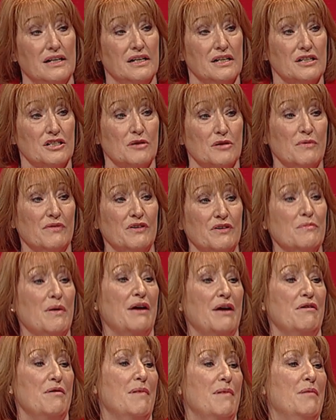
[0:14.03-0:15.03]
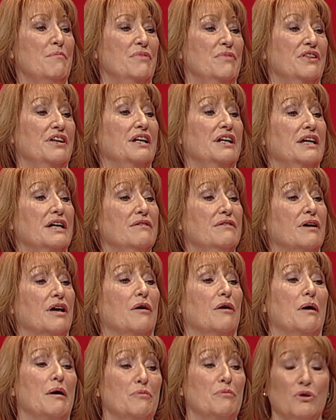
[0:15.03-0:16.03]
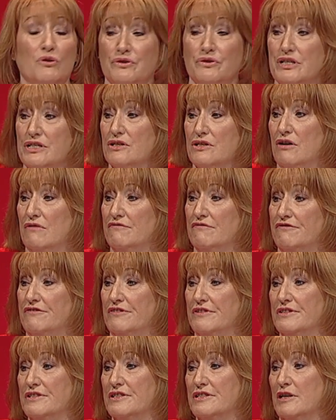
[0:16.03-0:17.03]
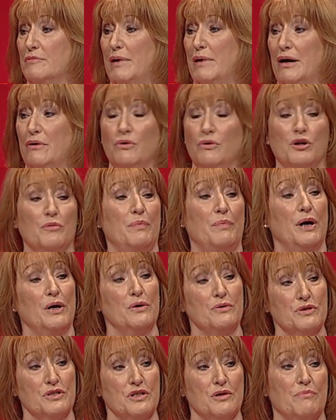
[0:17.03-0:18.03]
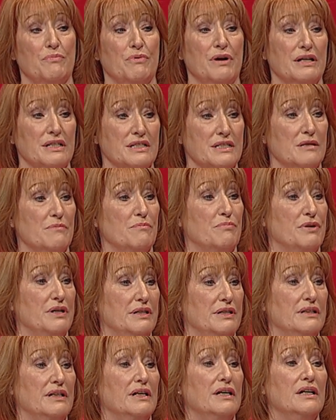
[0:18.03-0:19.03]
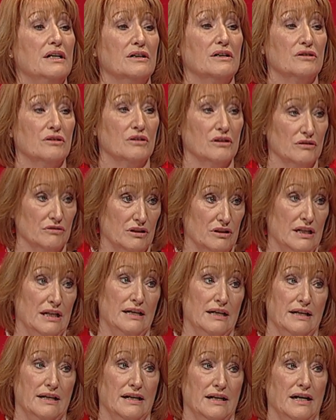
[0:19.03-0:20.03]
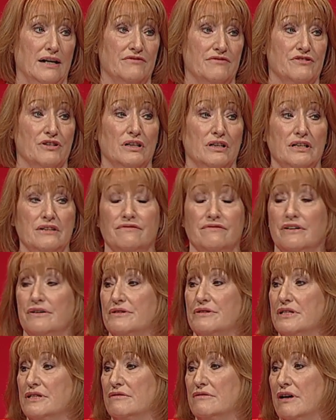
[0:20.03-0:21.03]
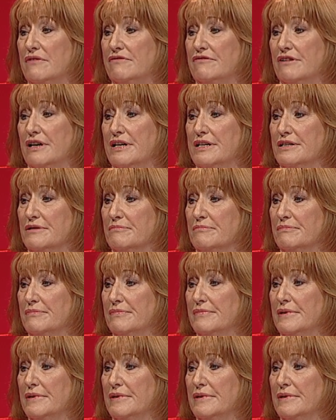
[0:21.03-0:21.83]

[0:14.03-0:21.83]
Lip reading: Some of you may remember that a year ago I warned this conference about what a post-Brexit Britain could look like after a leave vote in the referendum.